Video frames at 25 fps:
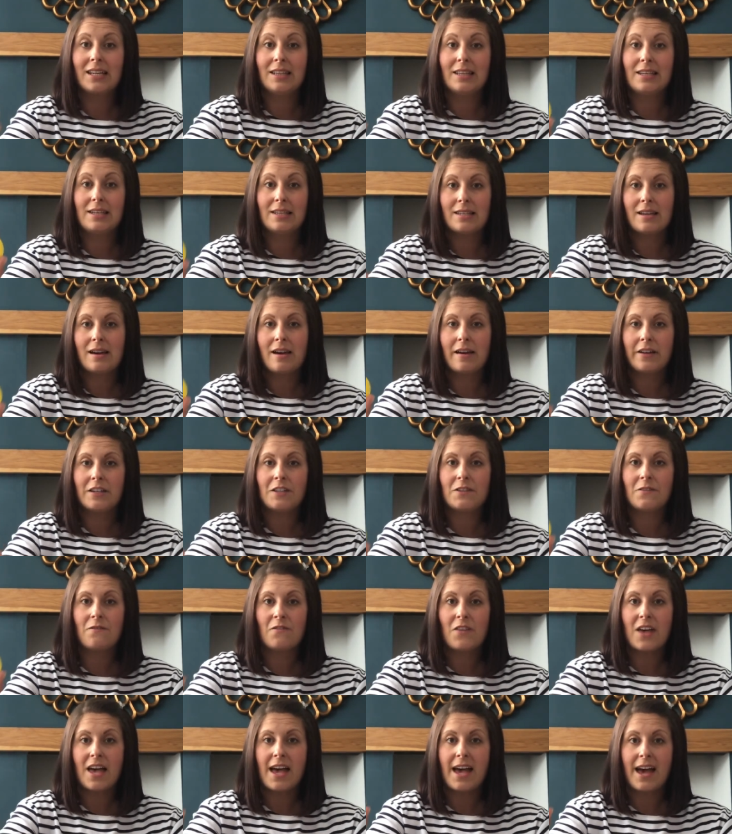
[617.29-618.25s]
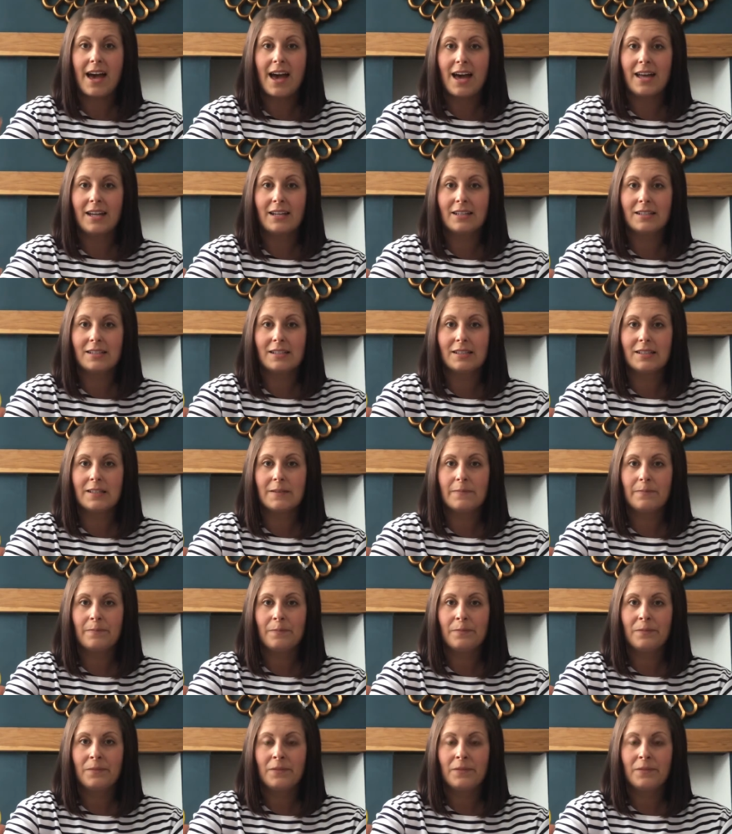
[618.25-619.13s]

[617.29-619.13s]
and the size of their hands.